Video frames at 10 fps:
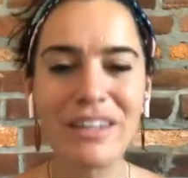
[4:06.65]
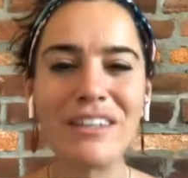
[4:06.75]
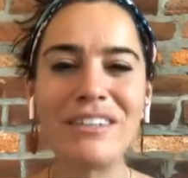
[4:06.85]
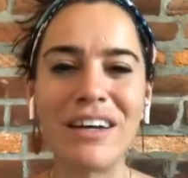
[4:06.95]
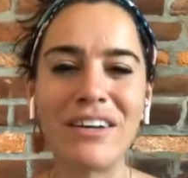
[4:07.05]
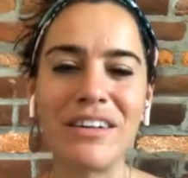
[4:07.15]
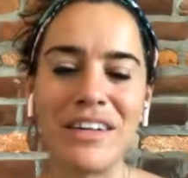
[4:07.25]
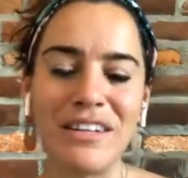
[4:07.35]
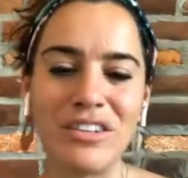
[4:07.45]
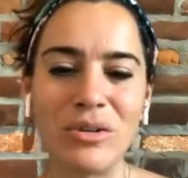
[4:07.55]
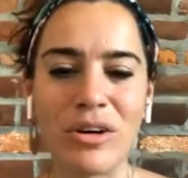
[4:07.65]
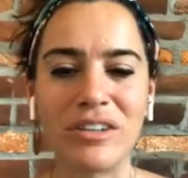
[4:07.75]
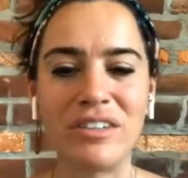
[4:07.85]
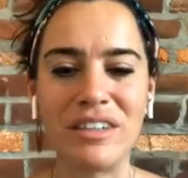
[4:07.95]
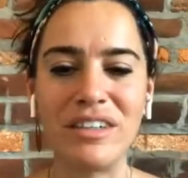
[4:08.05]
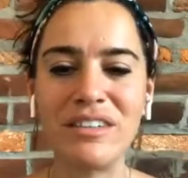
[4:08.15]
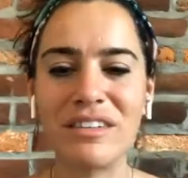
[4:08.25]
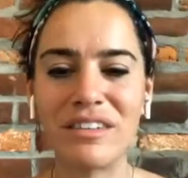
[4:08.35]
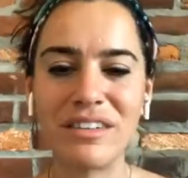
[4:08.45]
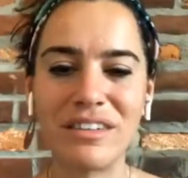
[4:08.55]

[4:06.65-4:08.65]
settling into our seats